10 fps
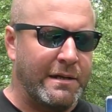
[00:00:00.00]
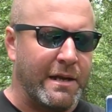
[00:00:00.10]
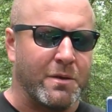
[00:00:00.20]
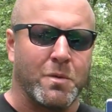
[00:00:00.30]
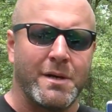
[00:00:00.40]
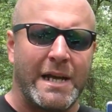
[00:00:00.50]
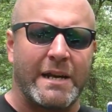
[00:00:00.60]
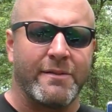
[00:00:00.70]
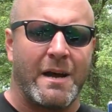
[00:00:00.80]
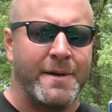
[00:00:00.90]
Now, the one
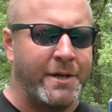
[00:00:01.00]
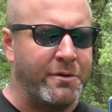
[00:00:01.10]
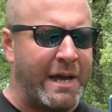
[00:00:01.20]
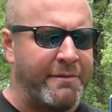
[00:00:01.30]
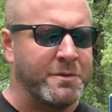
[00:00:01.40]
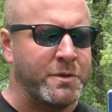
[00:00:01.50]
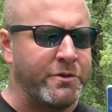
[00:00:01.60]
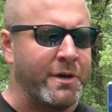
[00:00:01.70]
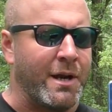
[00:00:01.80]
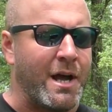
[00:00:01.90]
negative comment I do have is when
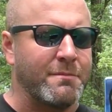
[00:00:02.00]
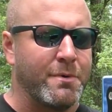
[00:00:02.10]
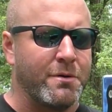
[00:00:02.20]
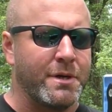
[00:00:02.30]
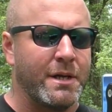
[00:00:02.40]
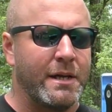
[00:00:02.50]
you're in lock mode.